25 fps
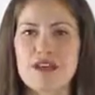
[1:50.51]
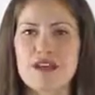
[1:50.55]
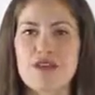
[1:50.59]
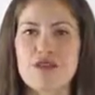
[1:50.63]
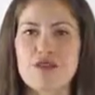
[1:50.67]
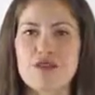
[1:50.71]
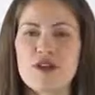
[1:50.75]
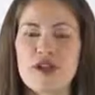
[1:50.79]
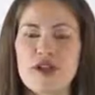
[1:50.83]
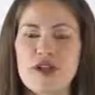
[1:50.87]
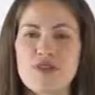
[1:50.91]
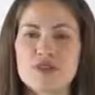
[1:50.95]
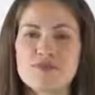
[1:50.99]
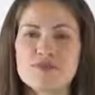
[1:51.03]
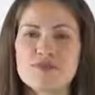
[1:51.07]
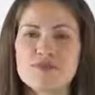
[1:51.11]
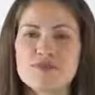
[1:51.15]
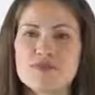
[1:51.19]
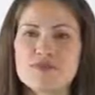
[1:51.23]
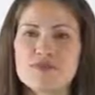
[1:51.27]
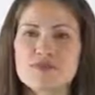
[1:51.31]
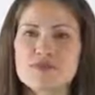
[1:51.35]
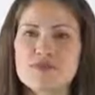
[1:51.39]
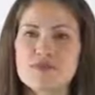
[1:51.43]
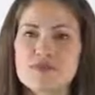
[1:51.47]
Okay?
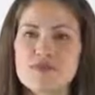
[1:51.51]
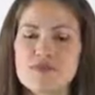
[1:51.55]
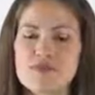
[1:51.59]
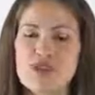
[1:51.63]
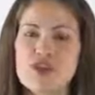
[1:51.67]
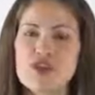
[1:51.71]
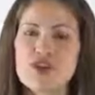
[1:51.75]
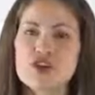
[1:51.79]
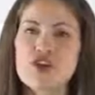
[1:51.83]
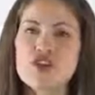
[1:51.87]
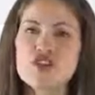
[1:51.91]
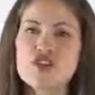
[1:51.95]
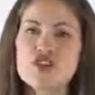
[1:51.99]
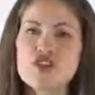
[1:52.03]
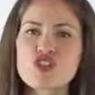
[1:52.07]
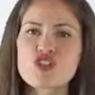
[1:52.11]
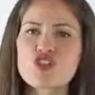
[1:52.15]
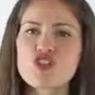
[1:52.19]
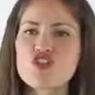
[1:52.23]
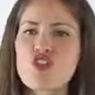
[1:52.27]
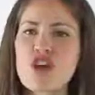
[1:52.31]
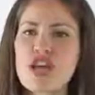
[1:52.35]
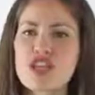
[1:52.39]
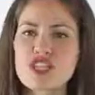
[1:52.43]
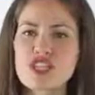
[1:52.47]
Those
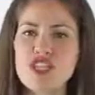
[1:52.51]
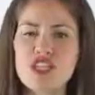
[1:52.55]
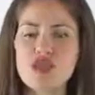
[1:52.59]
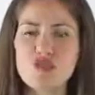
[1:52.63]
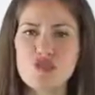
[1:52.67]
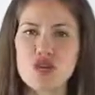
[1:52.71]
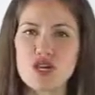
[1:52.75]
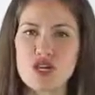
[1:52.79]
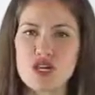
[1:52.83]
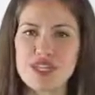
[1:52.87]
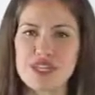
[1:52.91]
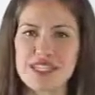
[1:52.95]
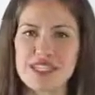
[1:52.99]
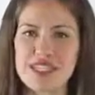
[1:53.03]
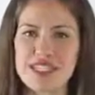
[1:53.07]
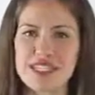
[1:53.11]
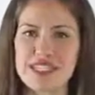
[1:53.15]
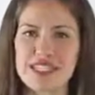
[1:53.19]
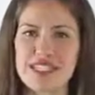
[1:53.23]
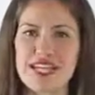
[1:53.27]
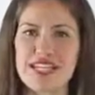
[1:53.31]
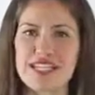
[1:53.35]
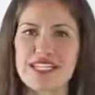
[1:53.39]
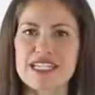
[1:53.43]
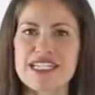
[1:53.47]
stressed words in a
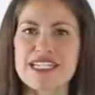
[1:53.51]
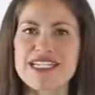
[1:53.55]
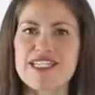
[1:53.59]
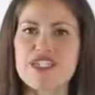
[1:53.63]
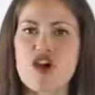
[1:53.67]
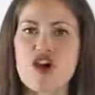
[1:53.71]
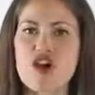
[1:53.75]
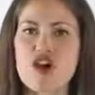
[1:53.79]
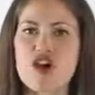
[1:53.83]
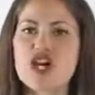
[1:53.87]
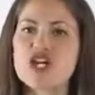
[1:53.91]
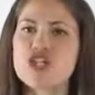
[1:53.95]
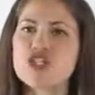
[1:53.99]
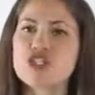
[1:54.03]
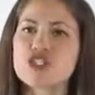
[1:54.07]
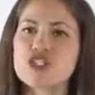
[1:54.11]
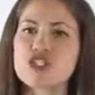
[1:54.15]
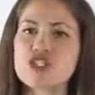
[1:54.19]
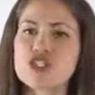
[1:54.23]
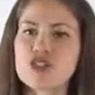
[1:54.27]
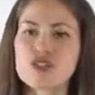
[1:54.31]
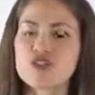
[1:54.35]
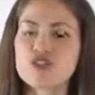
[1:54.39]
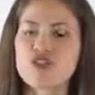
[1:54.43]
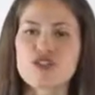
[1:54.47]
sentence are a
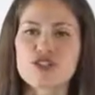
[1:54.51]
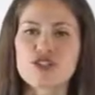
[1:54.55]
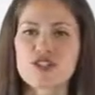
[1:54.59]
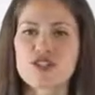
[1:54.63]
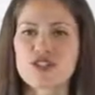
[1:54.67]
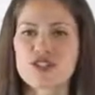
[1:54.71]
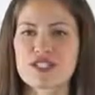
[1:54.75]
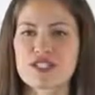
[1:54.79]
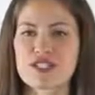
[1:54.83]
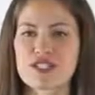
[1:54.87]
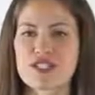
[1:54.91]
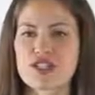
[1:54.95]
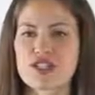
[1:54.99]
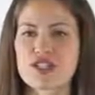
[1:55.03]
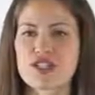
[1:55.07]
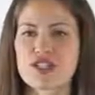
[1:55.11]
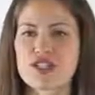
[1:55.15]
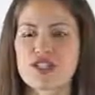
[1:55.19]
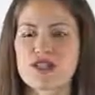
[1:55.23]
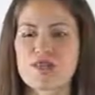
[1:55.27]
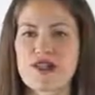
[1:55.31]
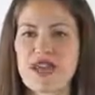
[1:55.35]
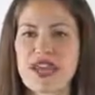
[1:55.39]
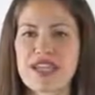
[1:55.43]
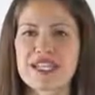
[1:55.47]
clue for your listener
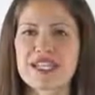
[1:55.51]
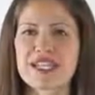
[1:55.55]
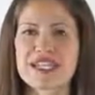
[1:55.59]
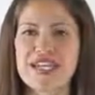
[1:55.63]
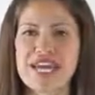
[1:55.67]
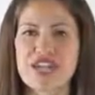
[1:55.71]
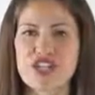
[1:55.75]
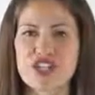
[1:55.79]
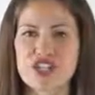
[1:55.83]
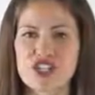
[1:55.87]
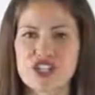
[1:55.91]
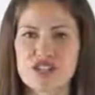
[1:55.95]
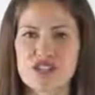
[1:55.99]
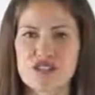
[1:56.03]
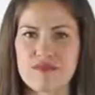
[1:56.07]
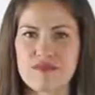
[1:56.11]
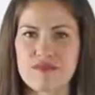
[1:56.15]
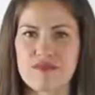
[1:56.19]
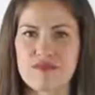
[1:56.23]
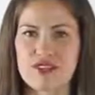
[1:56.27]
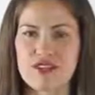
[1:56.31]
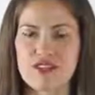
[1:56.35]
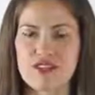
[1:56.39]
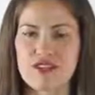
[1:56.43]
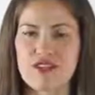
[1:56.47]
to pay attention.
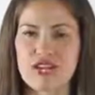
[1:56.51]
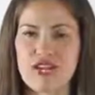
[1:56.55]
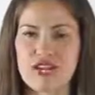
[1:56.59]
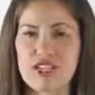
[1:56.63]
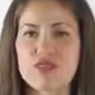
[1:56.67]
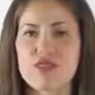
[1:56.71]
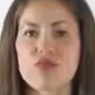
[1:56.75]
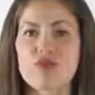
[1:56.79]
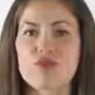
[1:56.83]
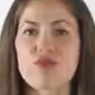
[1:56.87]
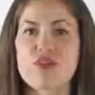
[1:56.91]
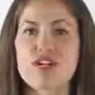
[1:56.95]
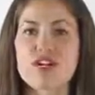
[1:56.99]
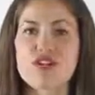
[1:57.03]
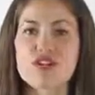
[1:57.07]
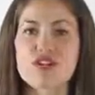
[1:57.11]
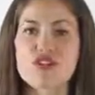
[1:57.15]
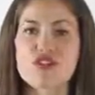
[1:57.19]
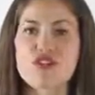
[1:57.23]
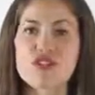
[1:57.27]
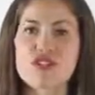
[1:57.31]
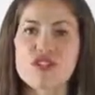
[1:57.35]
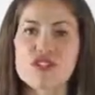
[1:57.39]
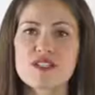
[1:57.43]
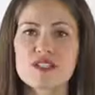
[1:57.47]
Okay, so when
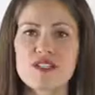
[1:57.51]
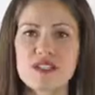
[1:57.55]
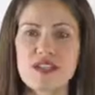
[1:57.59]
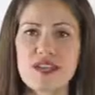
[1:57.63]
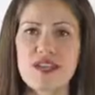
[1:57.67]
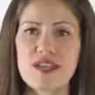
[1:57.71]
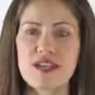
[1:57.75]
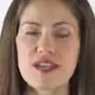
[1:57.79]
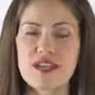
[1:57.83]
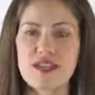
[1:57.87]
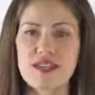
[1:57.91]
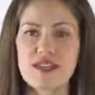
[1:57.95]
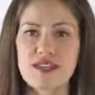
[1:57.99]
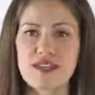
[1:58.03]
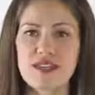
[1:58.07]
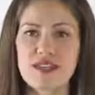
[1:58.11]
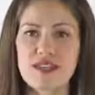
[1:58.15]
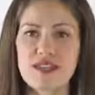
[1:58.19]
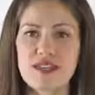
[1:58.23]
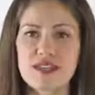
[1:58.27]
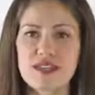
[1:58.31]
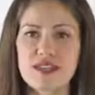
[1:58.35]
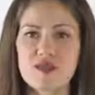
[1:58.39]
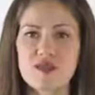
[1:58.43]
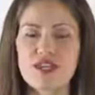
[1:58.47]
you're
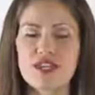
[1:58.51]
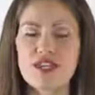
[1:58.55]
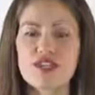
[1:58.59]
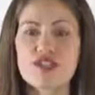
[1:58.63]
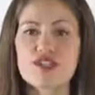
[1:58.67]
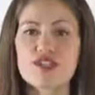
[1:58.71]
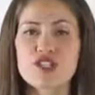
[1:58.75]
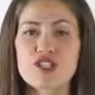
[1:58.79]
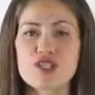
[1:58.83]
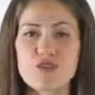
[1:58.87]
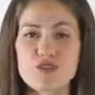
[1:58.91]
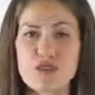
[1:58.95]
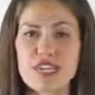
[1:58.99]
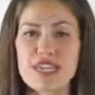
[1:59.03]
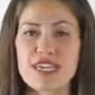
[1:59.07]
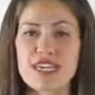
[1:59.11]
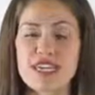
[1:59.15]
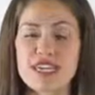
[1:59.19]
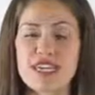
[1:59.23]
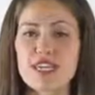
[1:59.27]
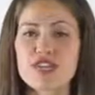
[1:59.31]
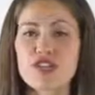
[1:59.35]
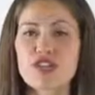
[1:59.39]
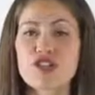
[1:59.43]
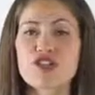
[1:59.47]

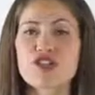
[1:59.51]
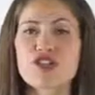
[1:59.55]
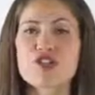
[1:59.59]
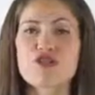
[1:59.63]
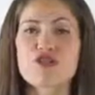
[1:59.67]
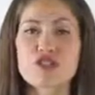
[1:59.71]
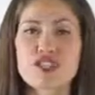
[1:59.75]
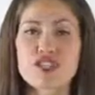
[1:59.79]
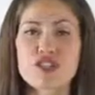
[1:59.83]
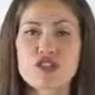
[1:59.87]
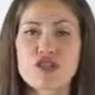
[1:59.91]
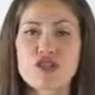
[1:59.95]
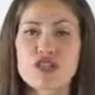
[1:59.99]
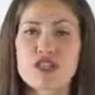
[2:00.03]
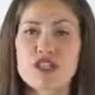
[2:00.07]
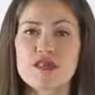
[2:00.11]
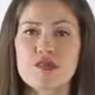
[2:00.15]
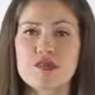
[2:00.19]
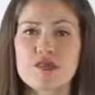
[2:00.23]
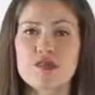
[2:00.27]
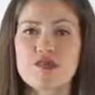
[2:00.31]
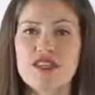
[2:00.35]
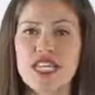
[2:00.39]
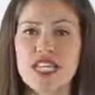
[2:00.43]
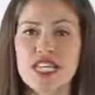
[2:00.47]
speaking and you're using the
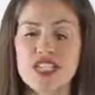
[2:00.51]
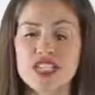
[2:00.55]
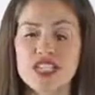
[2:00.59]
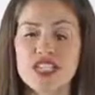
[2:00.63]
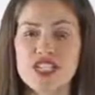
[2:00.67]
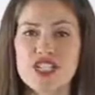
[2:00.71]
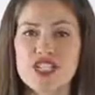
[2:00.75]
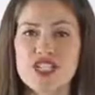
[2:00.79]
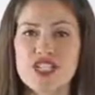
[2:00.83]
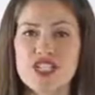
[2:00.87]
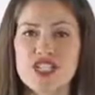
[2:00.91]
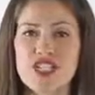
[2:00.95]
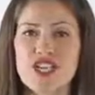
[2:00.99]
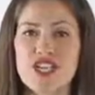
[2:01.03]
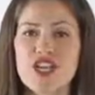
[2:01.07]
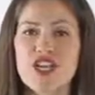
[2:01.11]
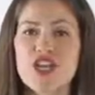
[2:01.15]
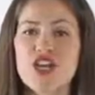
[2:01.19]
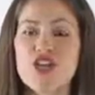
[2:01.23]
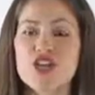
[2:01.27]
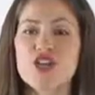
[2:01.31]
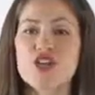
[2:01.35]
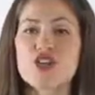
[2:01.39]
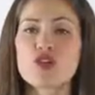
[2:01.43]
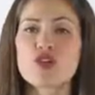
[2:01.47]
rhythm of English,
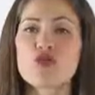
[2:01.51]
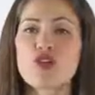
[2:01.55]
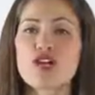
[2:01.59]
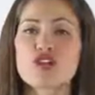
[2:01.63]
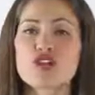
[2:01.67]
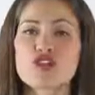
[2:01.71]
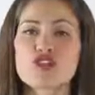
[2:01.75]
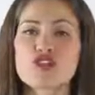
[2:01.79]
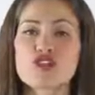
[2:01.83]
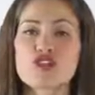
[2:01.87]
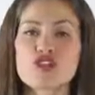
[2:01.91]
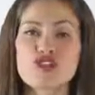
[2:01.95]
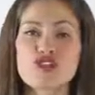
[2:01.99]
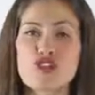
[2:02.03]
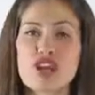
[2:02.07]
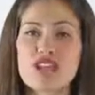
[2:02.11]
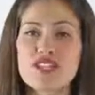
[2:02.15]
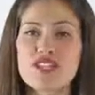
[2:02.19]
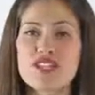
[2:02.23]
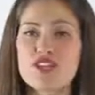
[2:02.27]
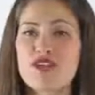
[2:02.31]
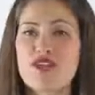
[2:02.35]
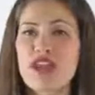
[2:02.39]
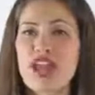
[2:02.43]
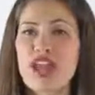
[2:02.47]
you want to
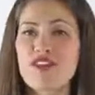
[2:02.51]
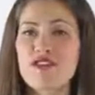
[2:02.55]
stress or